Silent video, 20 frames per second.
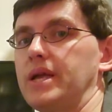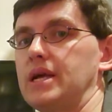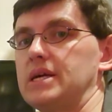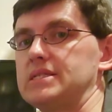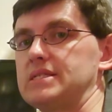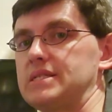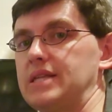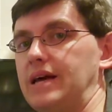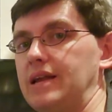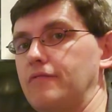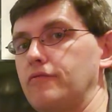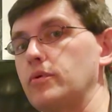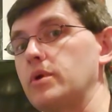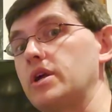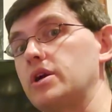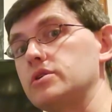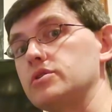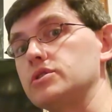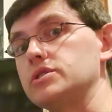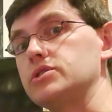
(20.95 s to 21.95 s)
I guess not
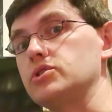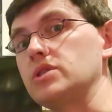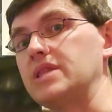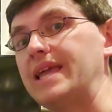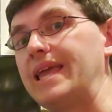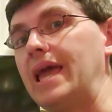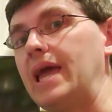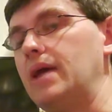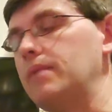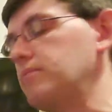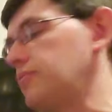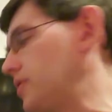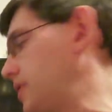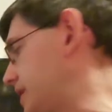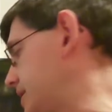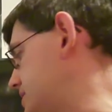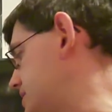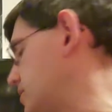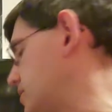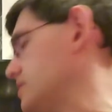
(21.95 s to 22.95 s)
everybody understood the
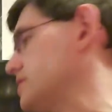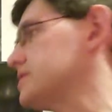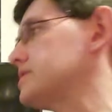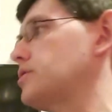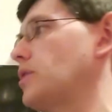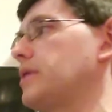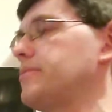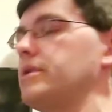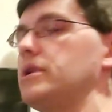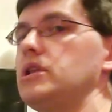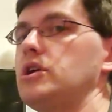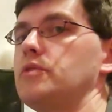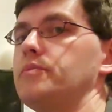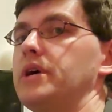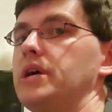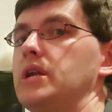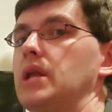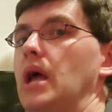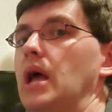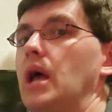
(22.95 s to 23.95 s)
gameplay. So I'll describe it a little
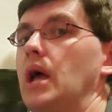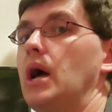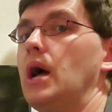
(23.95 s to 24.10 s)
bit.